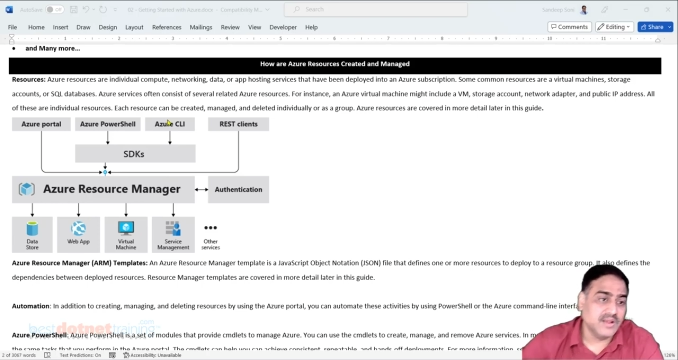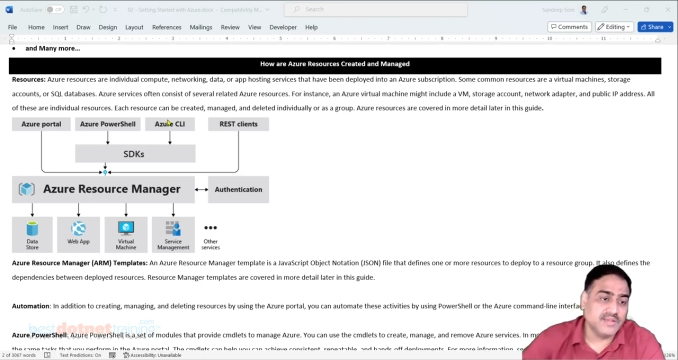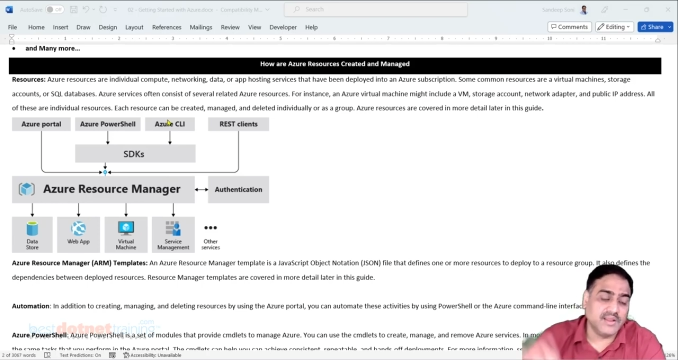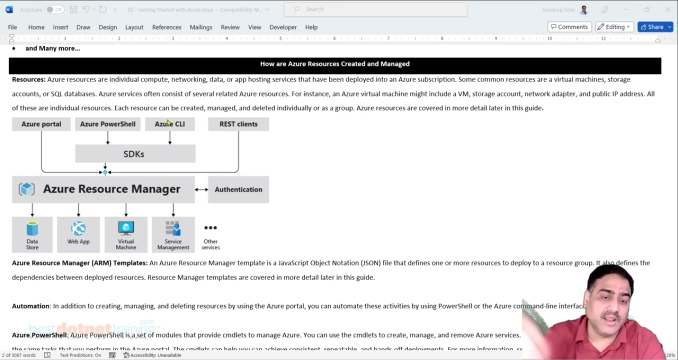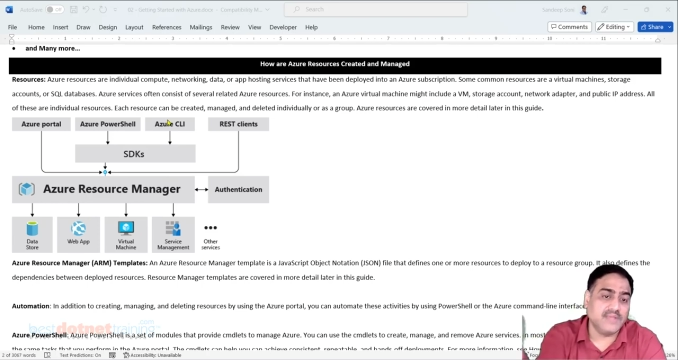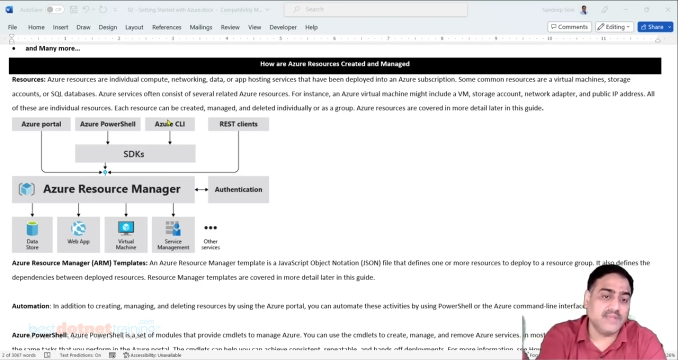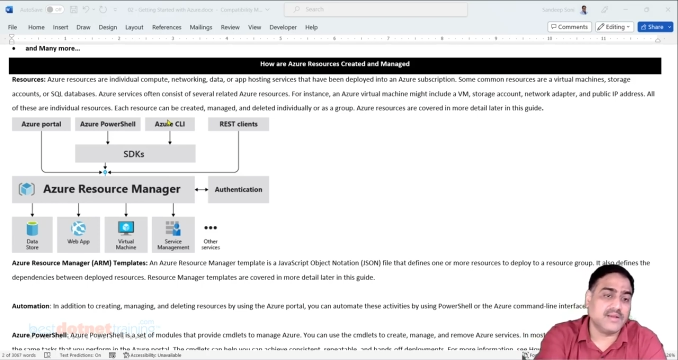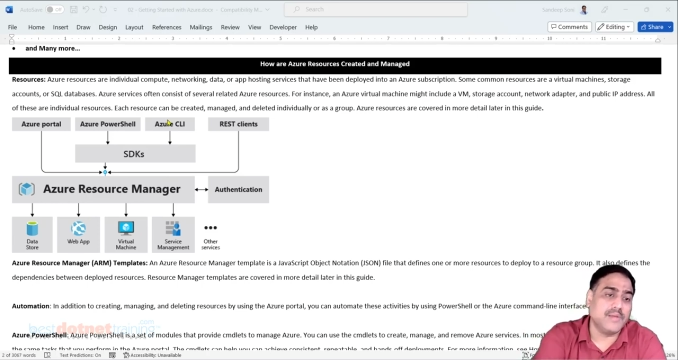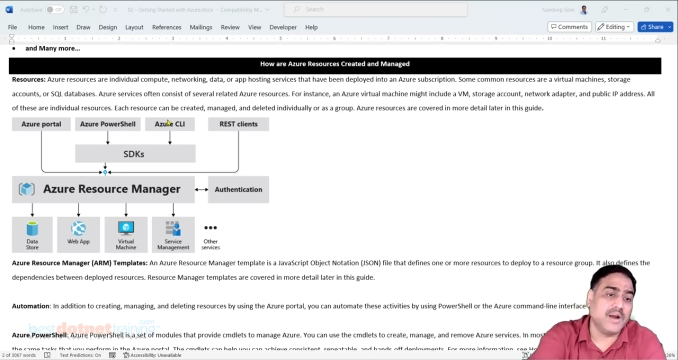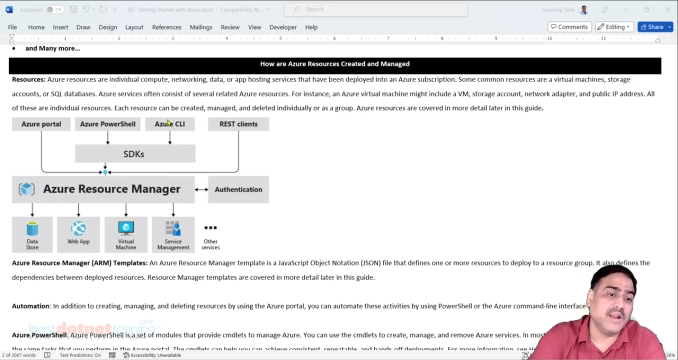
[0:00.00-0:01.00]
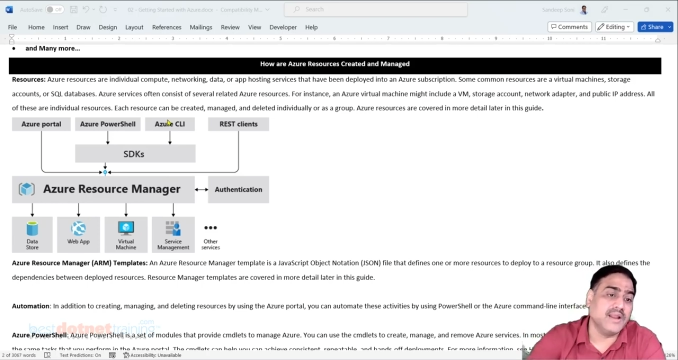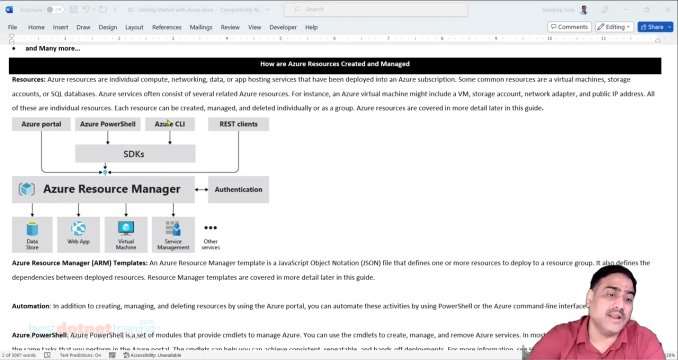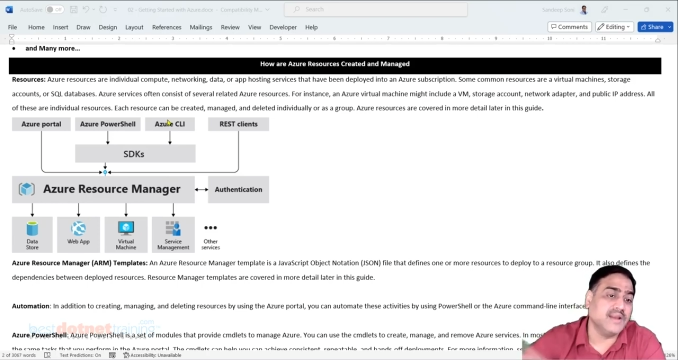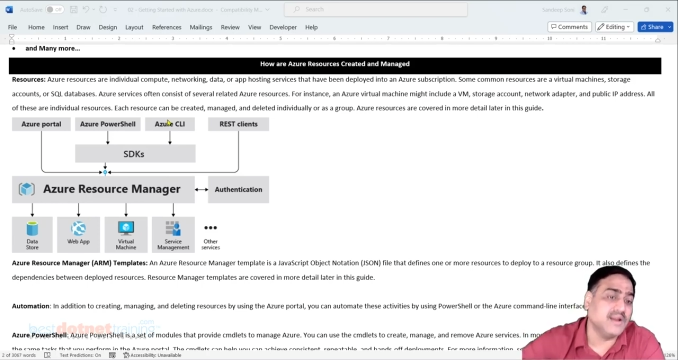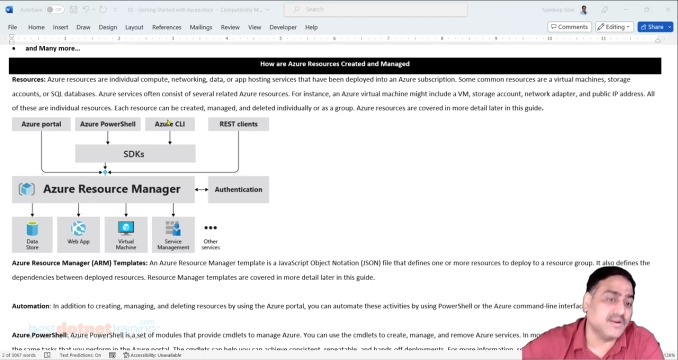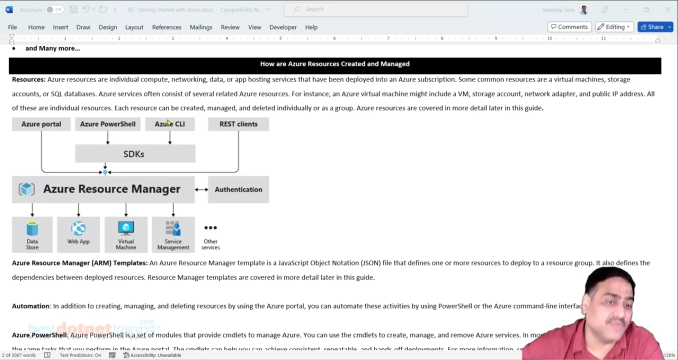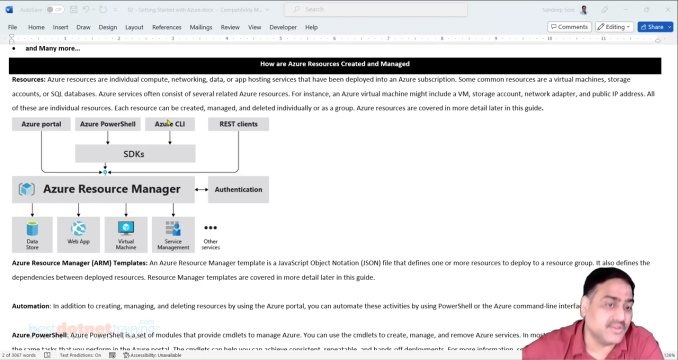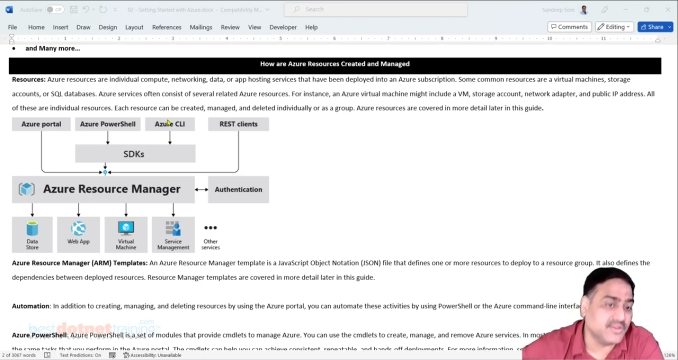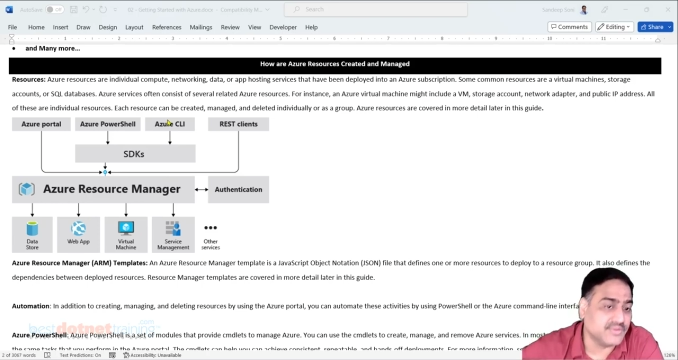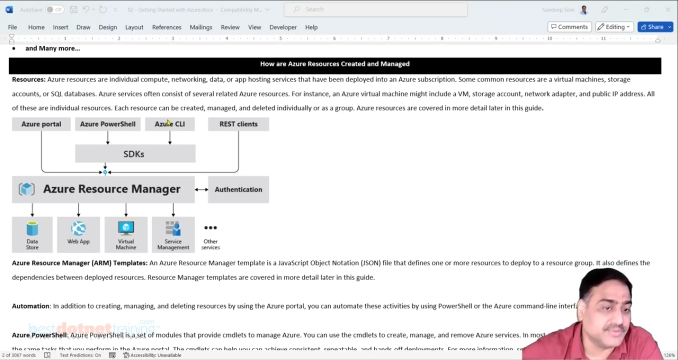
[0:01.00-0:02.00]
CLI is command line
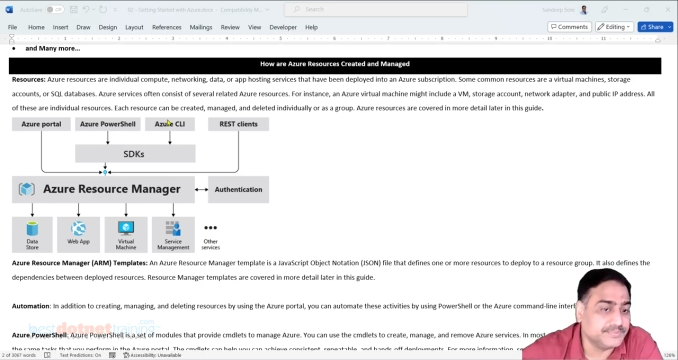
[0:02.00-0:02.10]
interface.